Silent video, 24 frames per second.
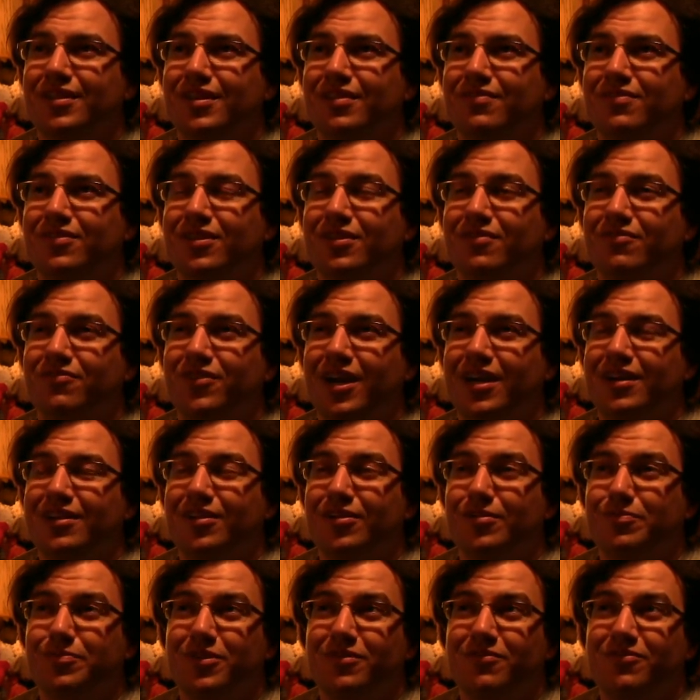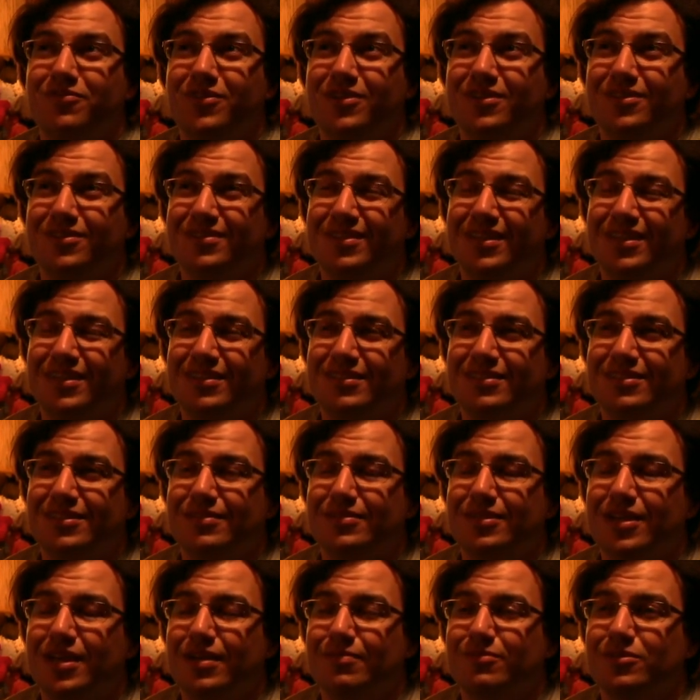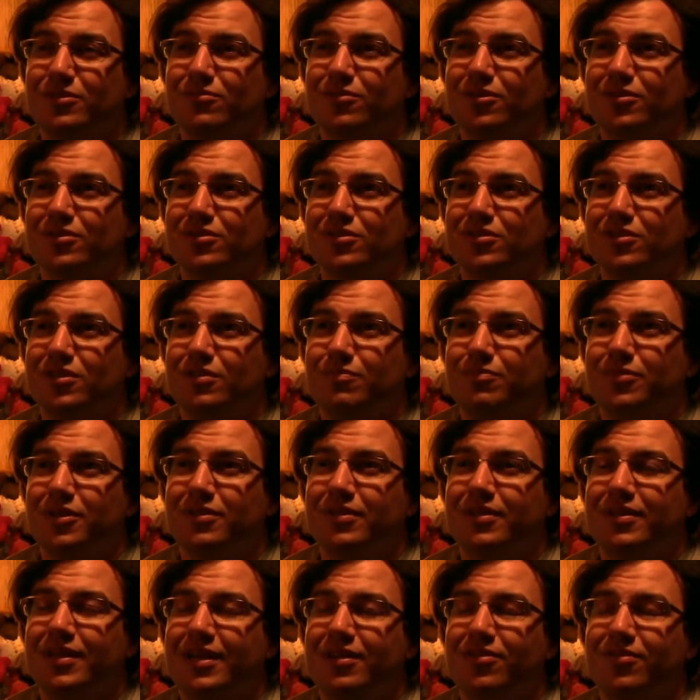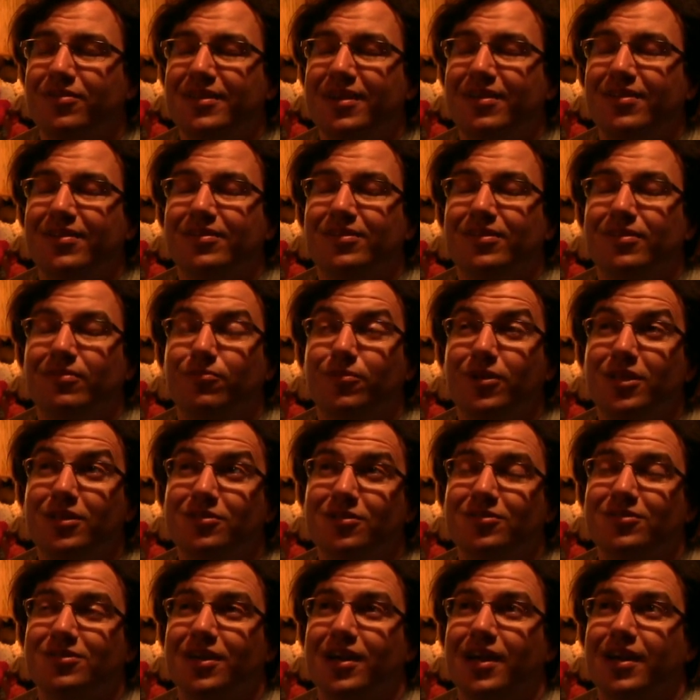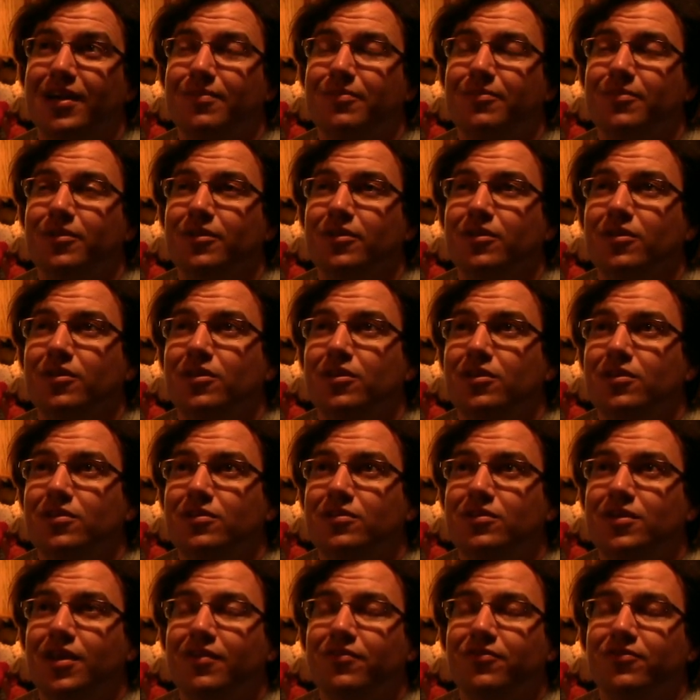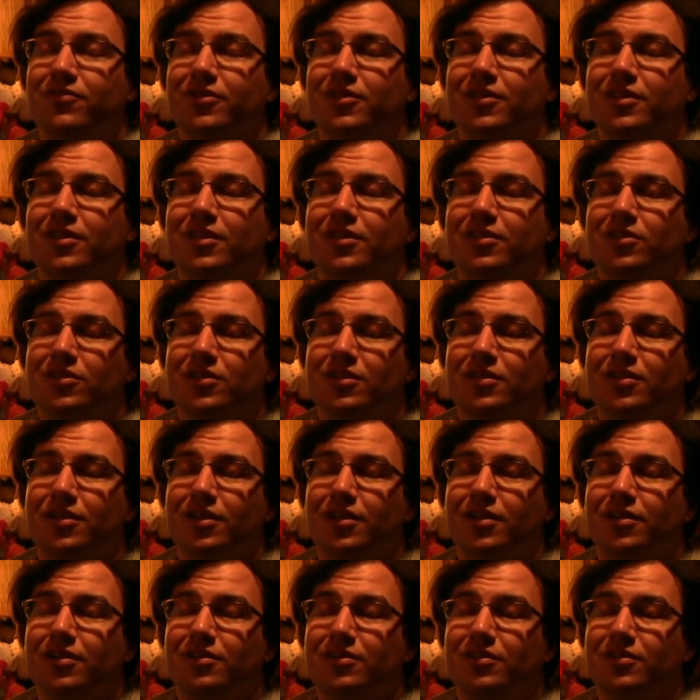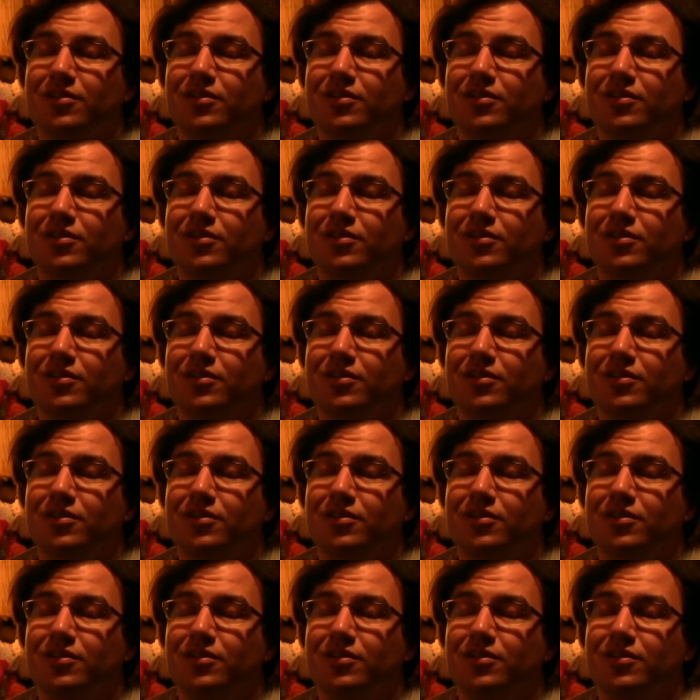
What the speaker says: If you can find an open field, that sometimes works good. But I know during the winter time, you definitely can